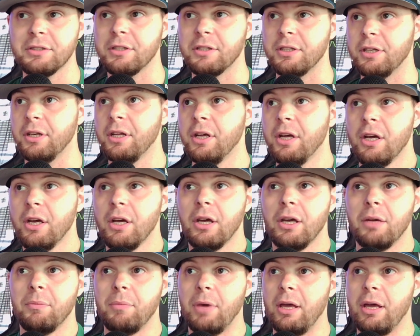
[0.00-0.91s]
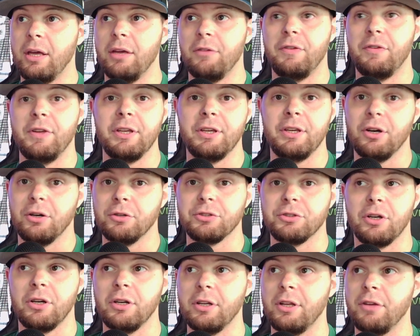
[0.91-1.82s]
And then if he goes
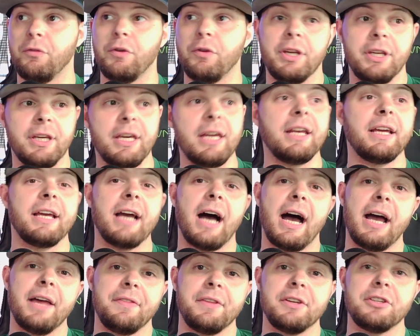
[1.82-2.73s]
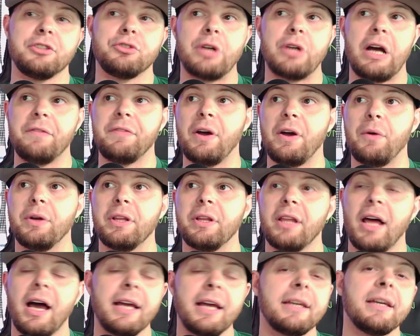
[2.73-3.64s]
on, if we get a guy in this draft that we
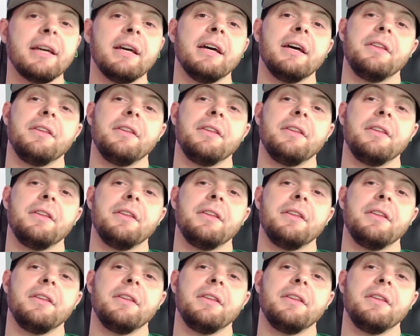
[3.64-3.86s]
like,